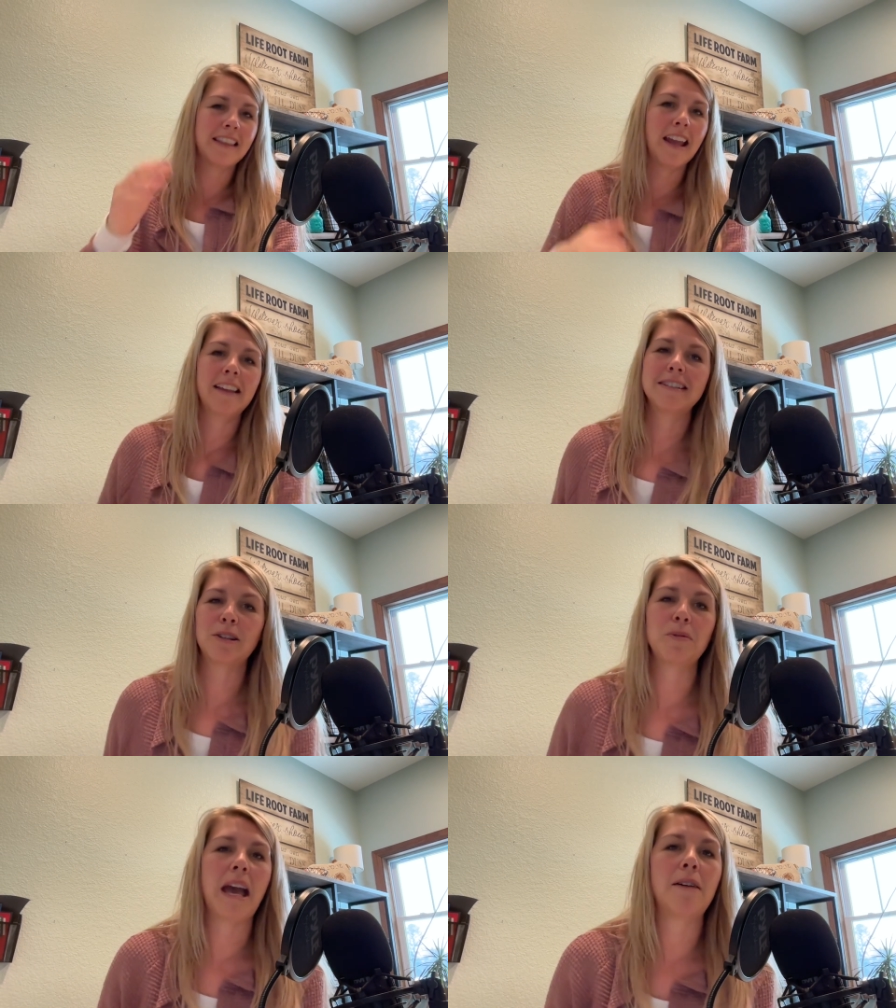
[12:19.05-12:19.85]
And
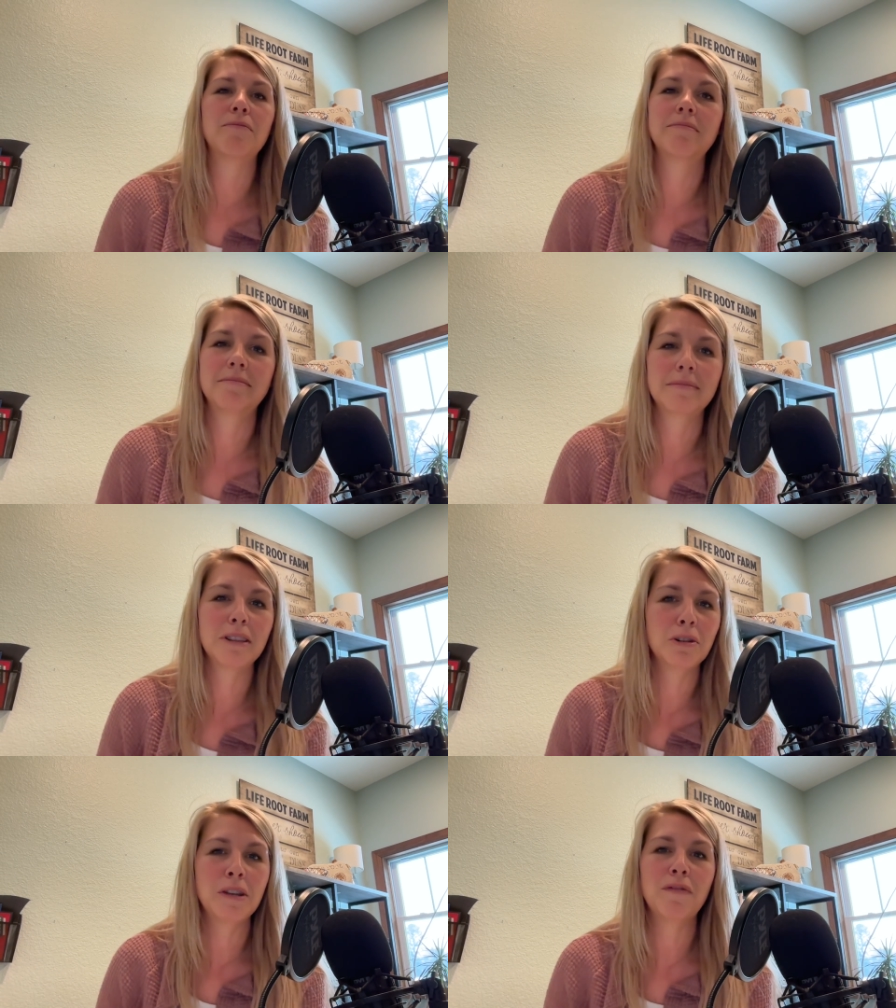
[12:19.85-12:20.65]
so yeah,
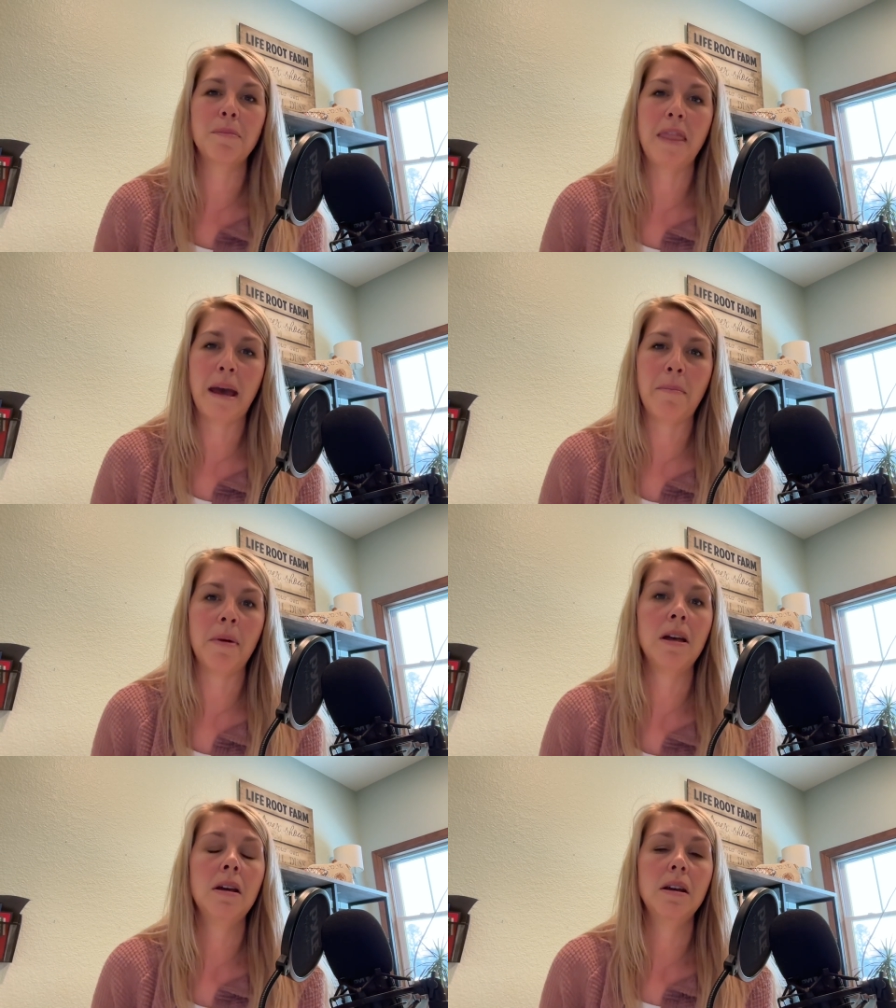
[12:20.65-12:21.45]
learning from
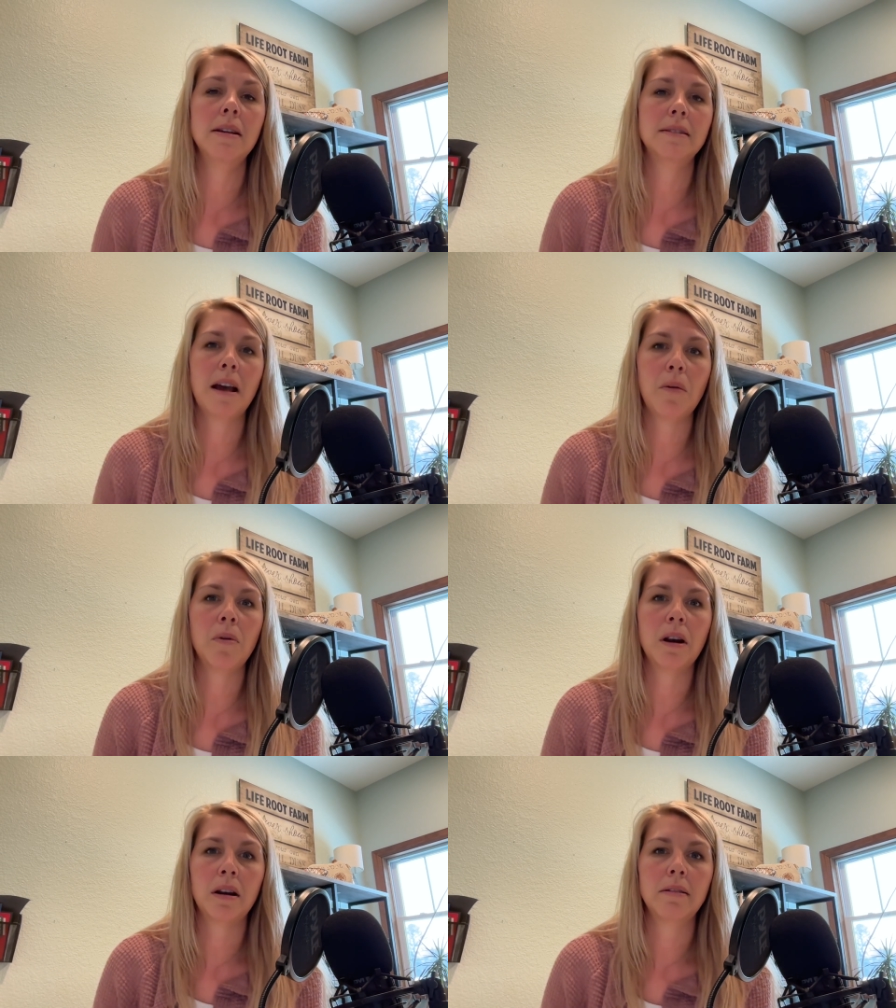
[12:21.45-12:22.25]
them is how
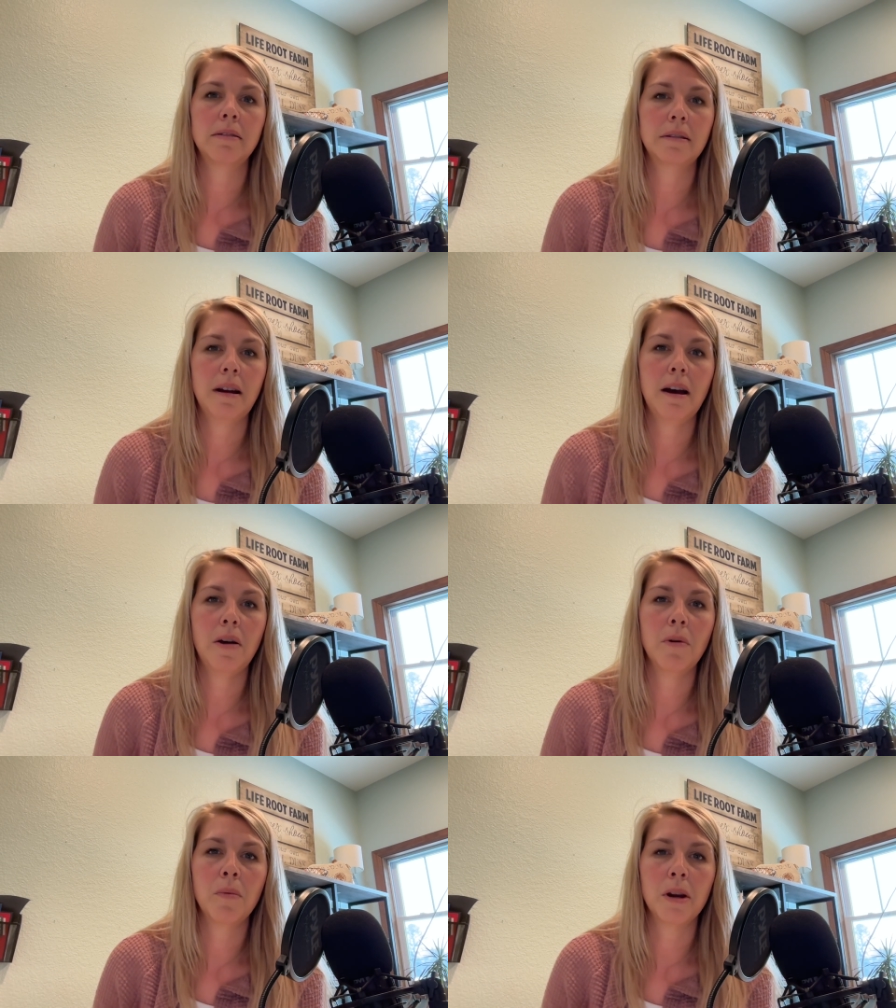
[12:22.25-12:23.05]
we're
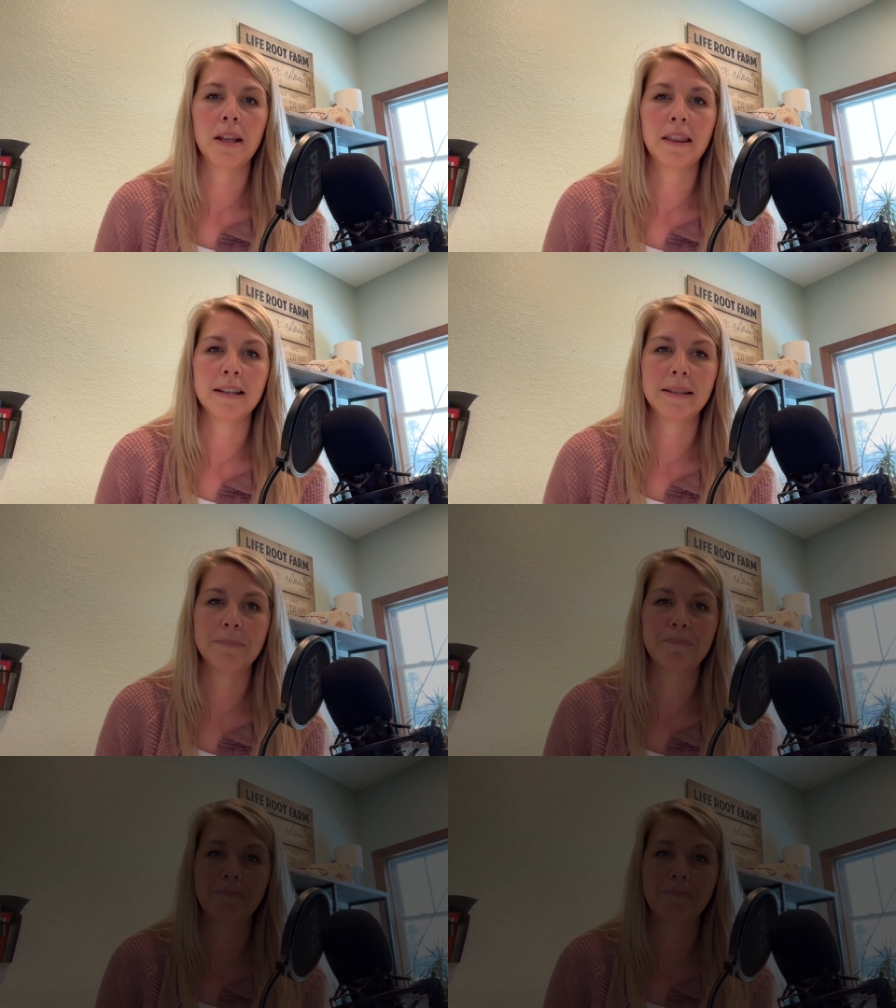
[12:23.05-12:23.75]
working this.